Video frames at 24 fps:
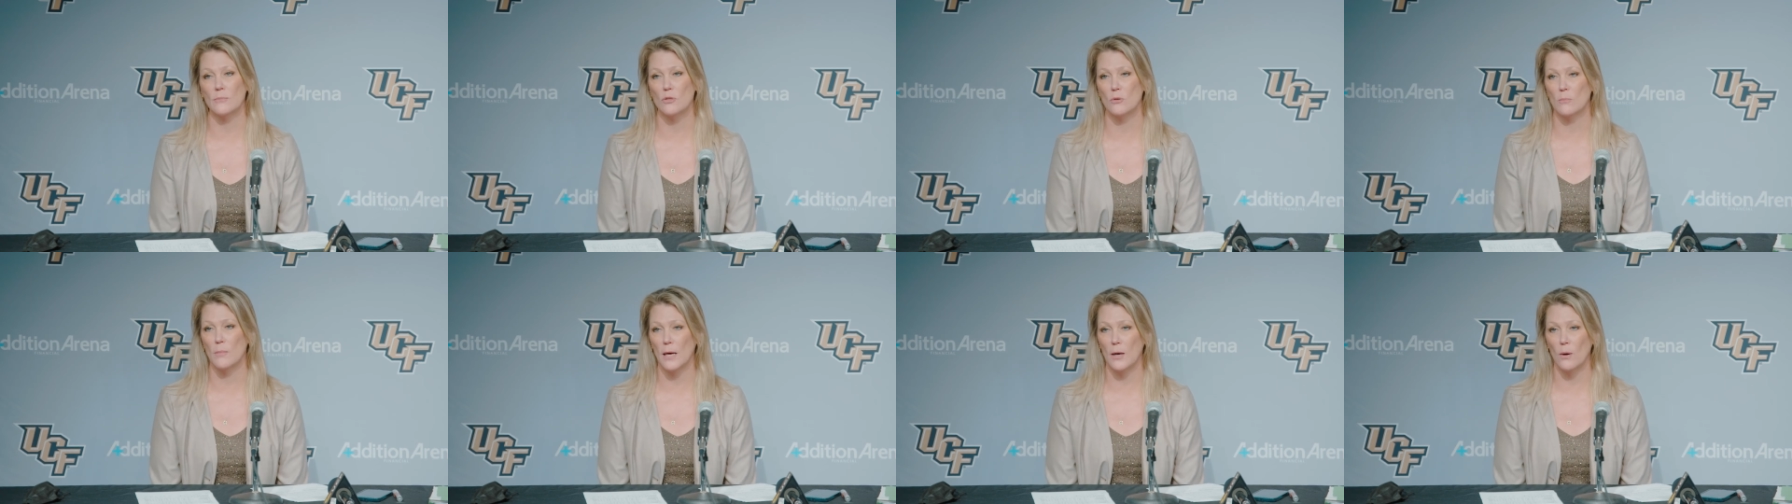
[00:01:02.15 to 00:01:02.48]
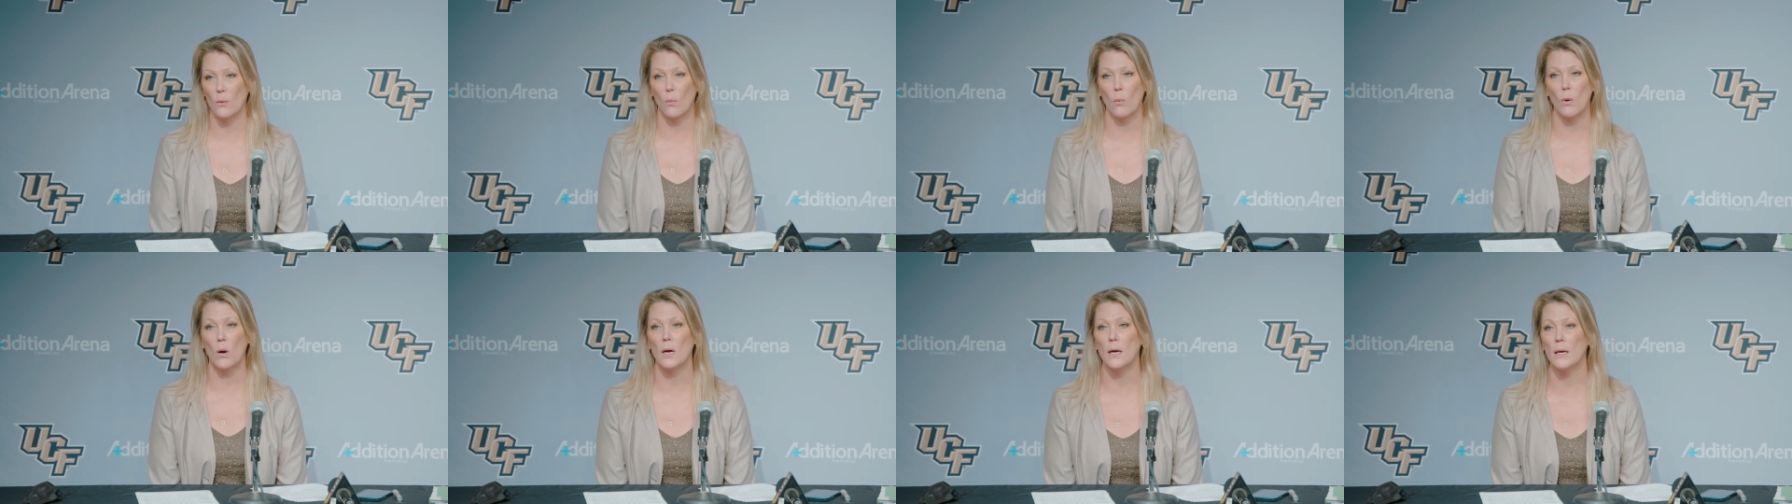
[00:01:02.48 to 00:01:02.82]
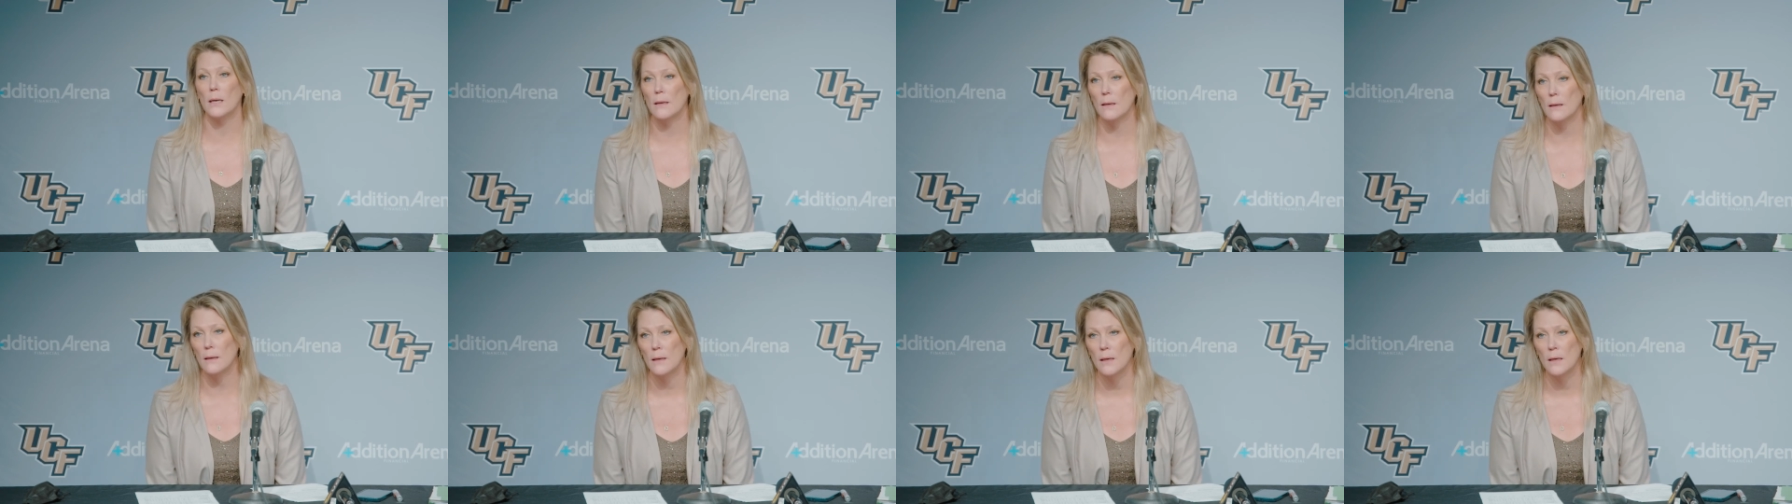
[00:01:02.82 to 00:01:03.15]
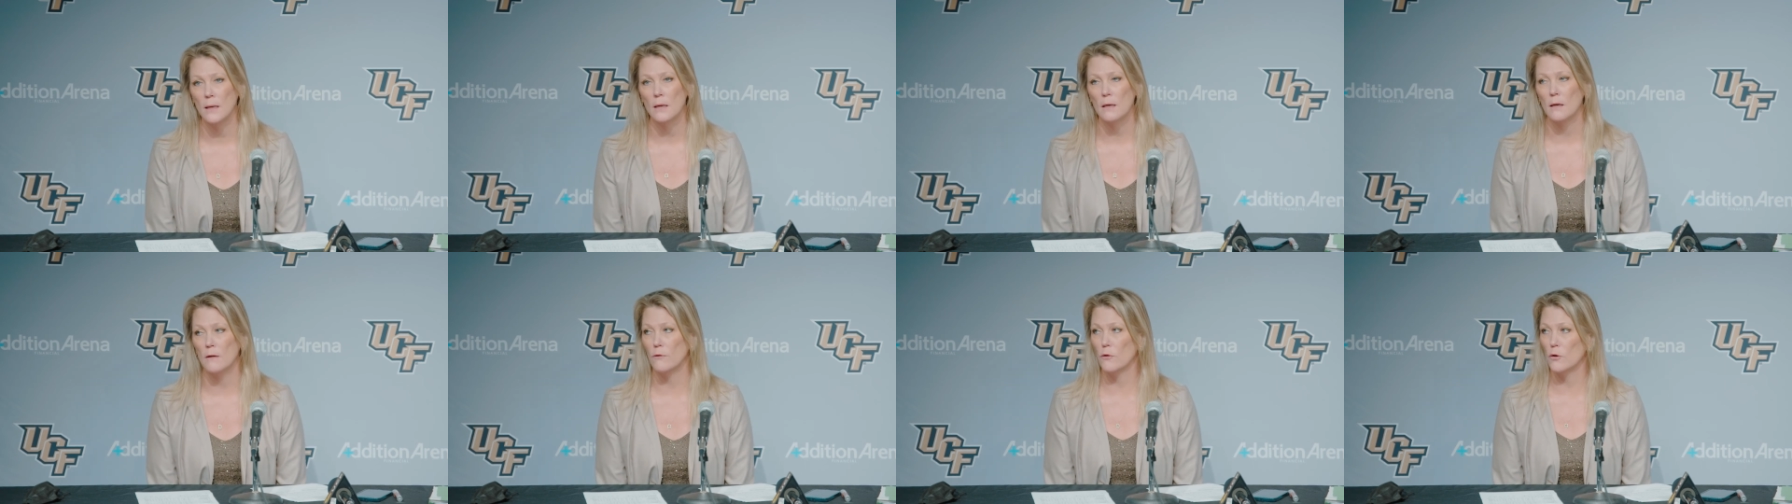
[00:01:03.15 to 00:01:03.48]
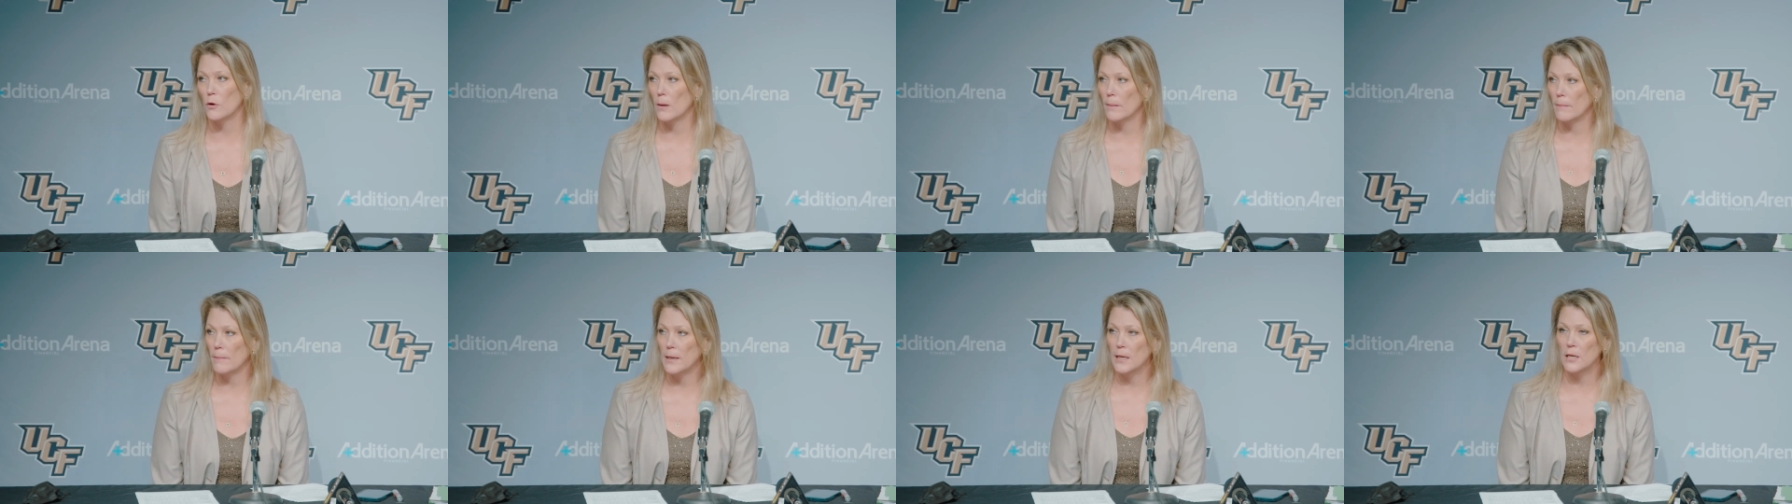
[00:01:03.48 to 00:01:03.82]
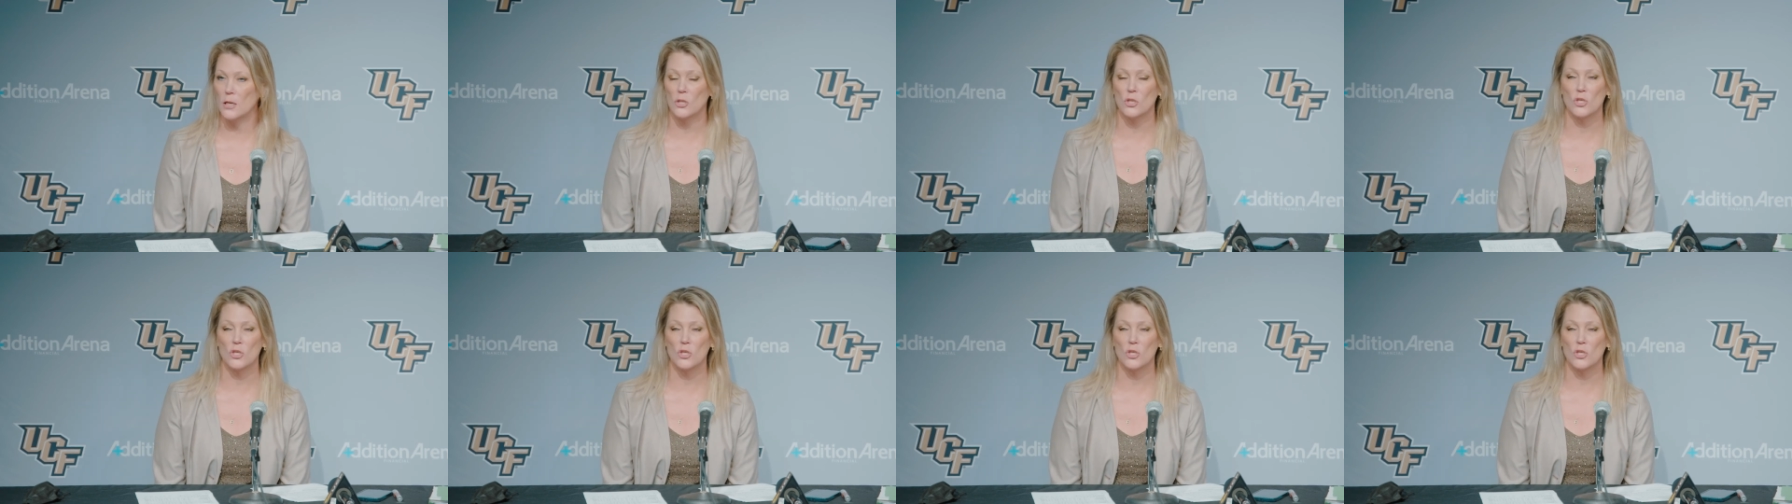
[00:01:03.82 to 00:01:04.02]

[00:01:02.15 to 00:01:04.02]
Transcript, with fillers: no matter what. If you're not making